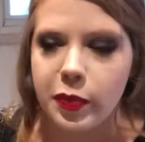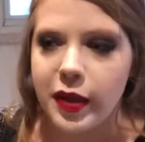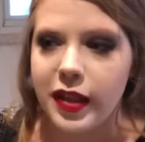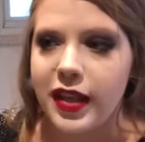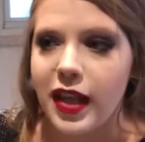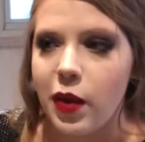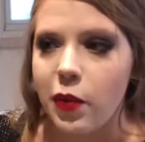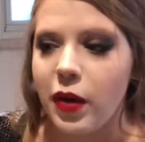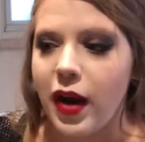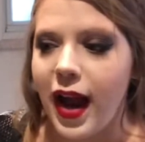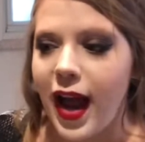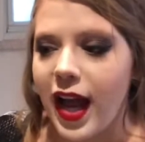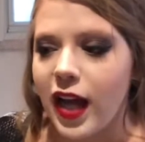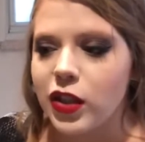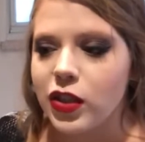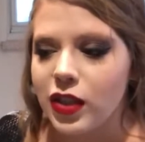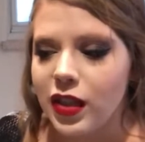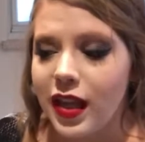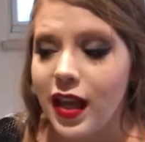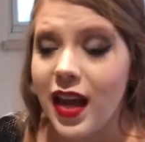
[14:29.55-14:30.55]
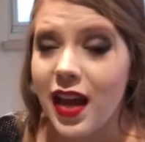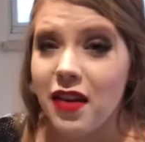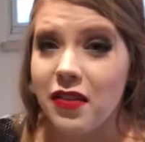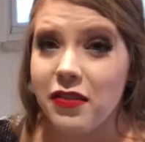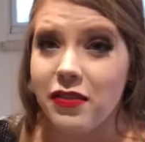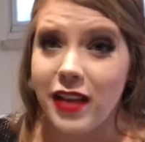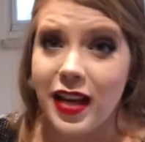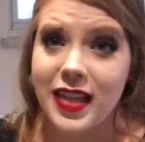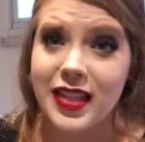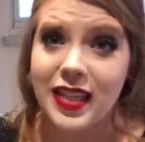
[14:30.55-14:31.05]
but they were actually
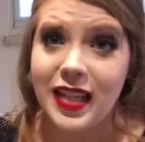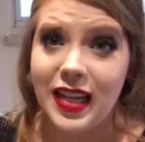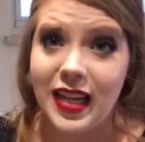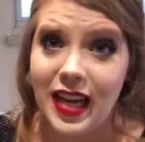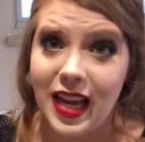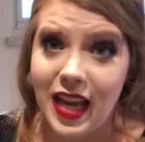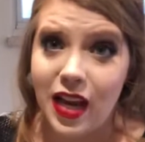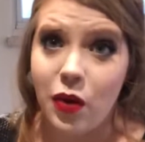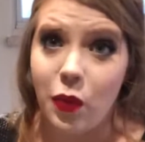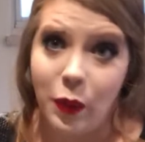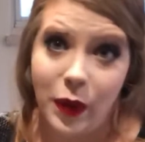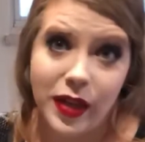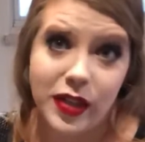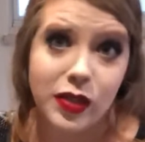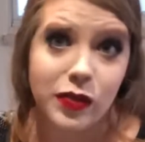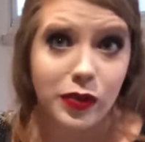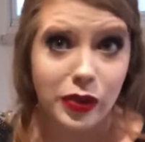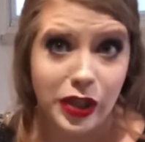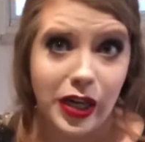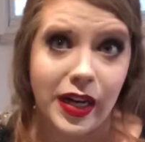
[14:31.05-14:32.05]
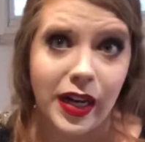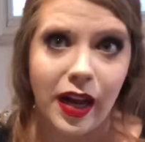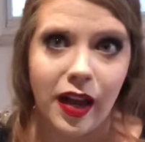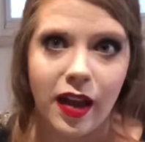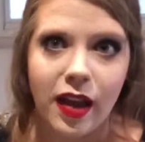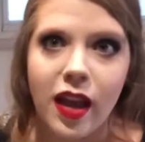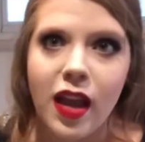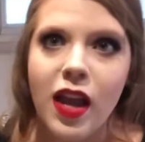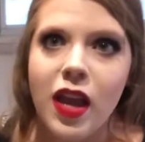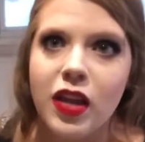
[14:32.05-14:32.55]
invented in West Virginia.